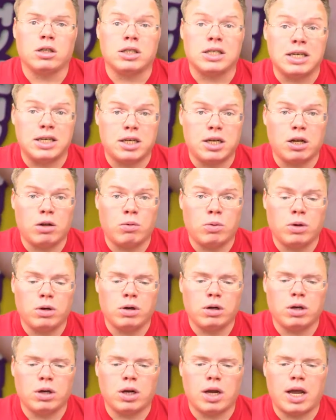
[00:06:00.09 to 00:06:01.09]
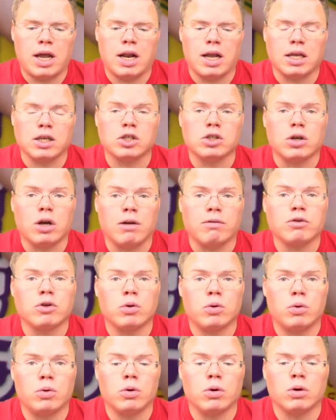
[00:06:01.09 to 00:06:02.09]
detail work, and a soft
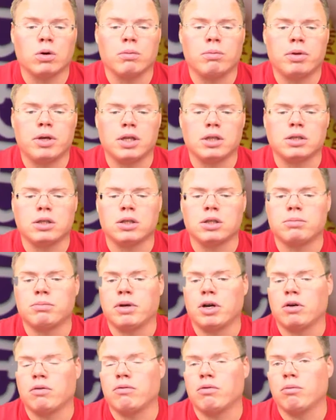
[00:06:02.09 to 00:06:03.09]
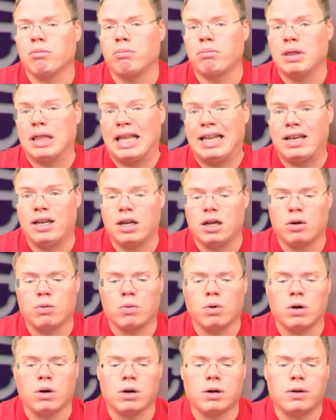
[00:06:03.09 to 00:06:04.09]
core pencil is better for blending
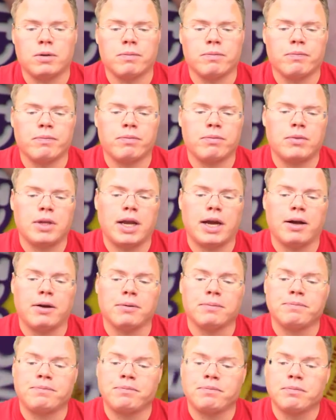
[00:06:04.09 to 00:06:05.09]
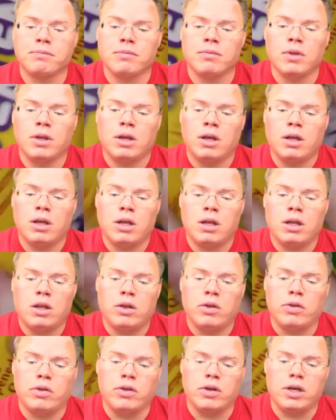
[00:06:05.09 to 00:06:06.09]
work. Now,
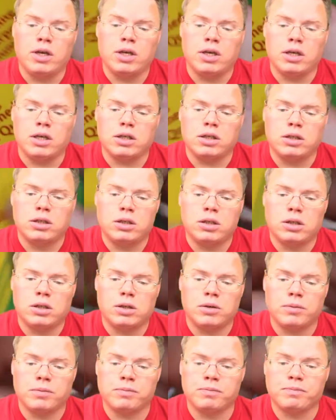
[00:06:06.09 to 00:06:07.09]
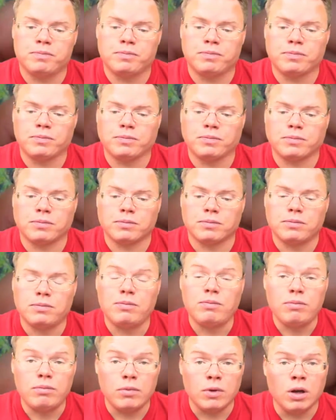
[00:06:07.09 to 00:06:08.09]
these
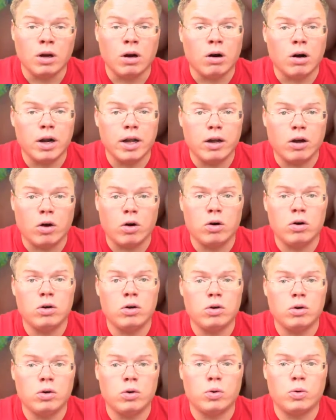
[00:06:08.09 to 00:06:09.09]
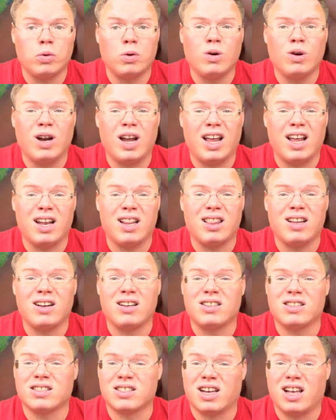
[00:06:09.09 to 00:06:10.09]
are a harder core, and
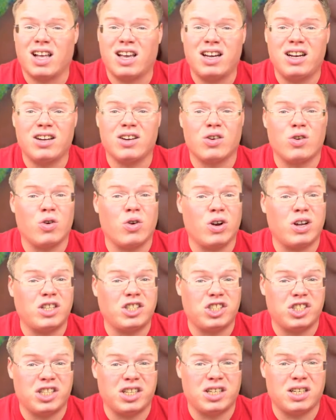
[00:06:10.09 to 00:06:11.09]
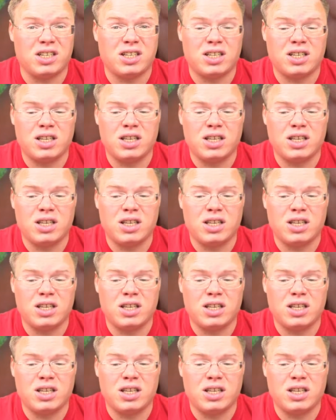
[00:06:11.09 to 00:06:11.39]
it's kind of crunchy.